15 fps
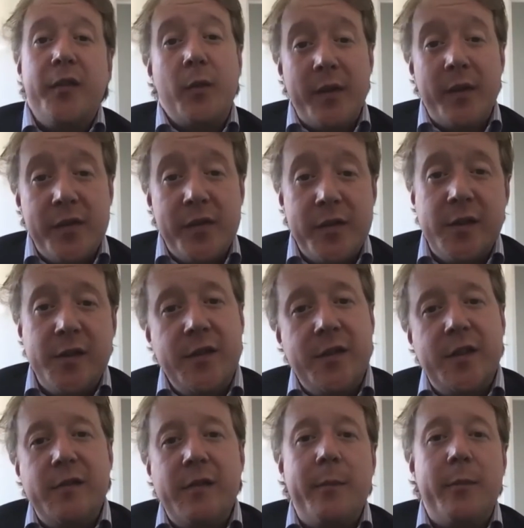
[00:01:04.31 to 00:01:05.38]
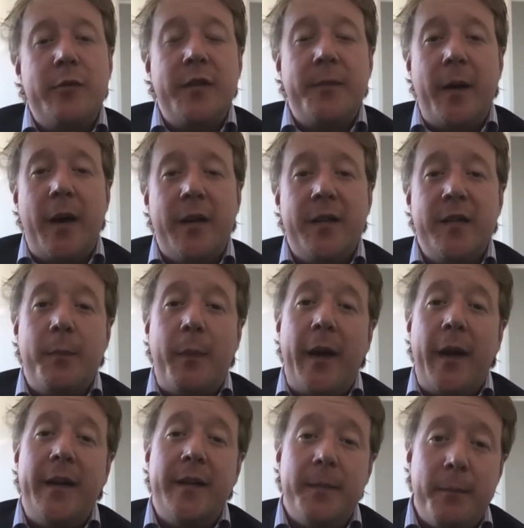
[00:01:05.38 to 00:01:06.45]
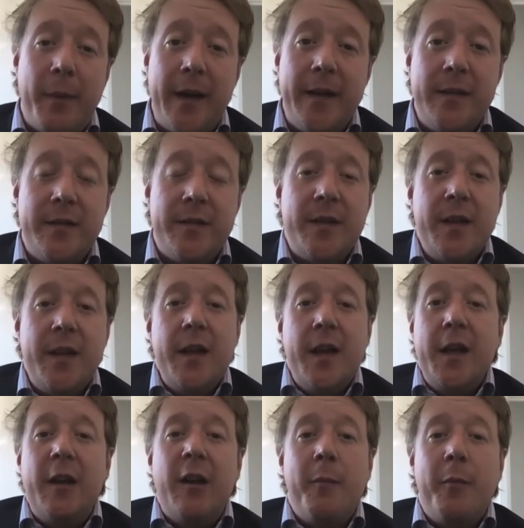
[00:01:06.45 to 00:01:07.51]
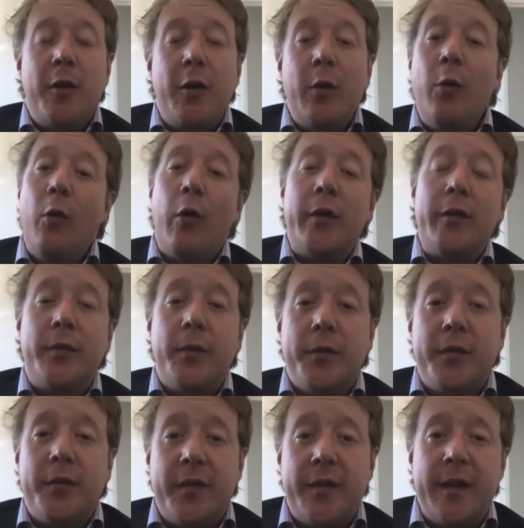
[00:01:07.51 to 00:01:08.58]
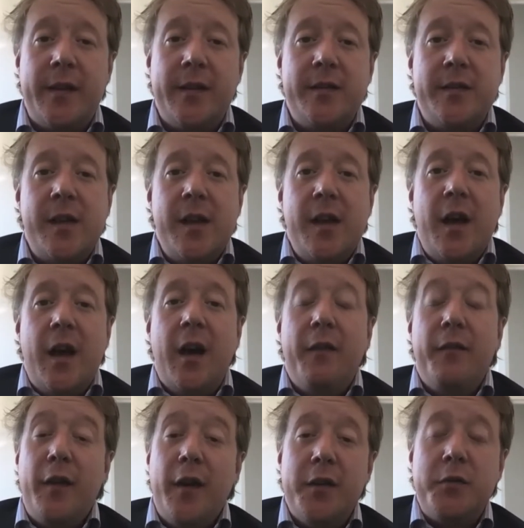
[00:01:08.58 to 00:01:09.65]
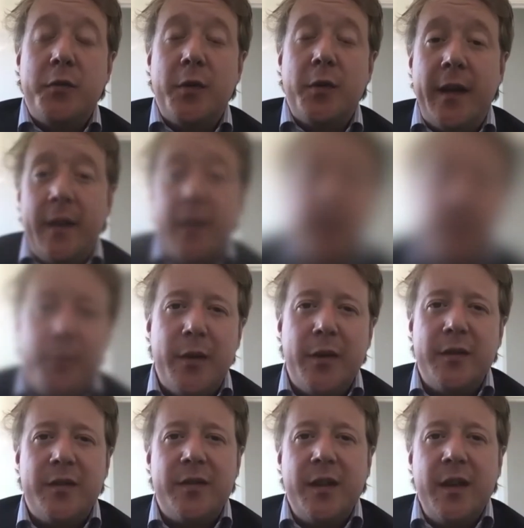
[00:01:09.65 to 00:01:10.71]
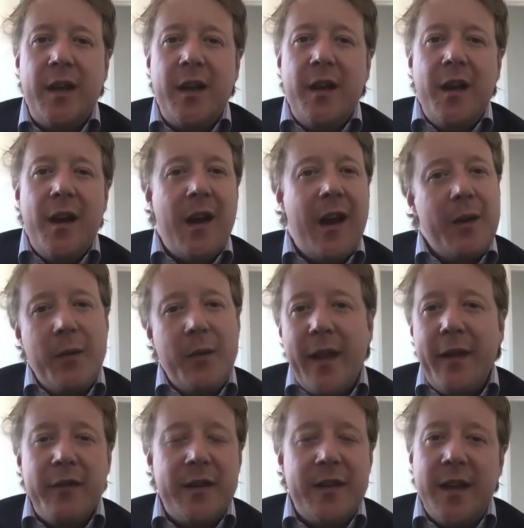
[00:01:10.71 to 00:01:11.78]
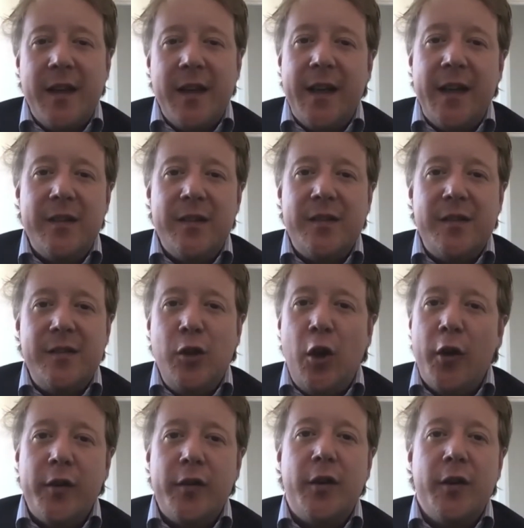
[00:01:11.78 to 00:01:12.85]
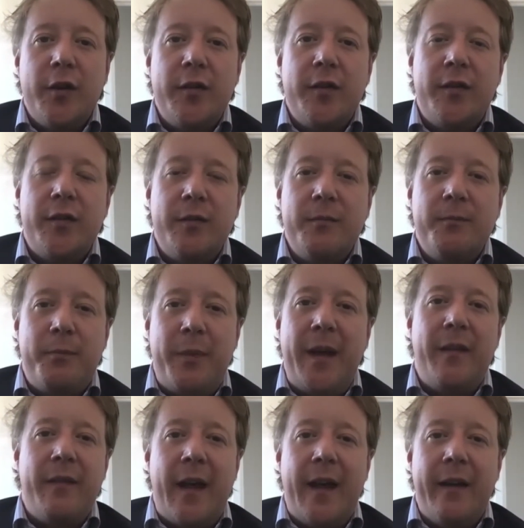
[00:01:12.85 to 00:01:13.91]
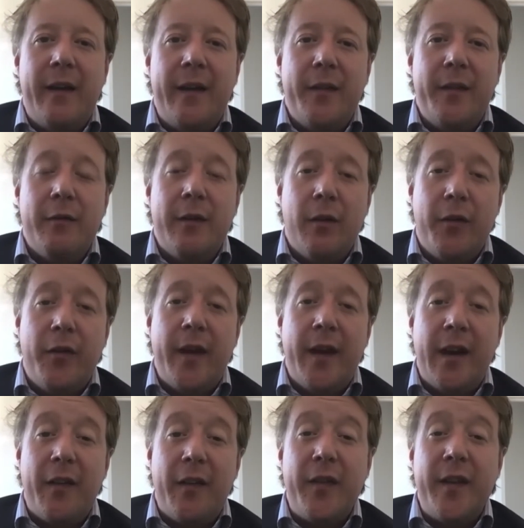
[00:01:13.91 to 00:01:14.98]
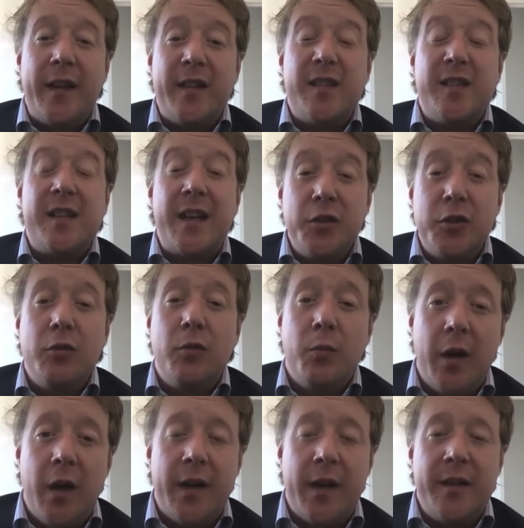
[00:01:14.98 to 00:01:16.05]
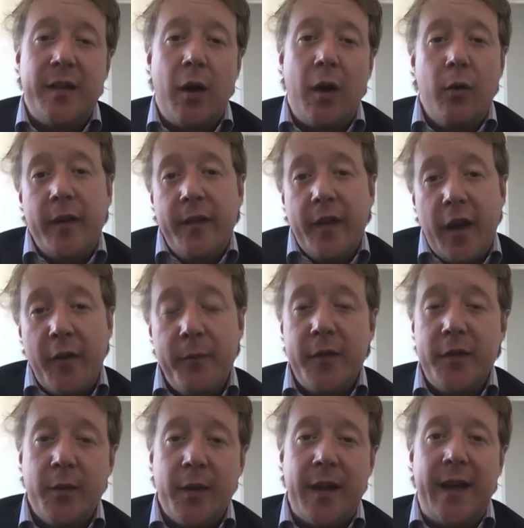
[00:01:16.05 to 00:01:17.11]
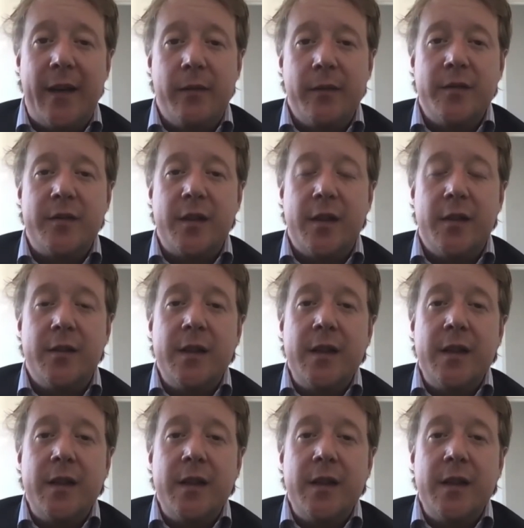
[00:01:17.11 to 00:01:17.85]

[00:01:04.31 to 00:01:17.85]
questions, you're able to participate in debates, you're able to do all those sorts of things virtually. But like with everything, it's not as good as being there in the real thing. And I think essential work is holding the government to account. So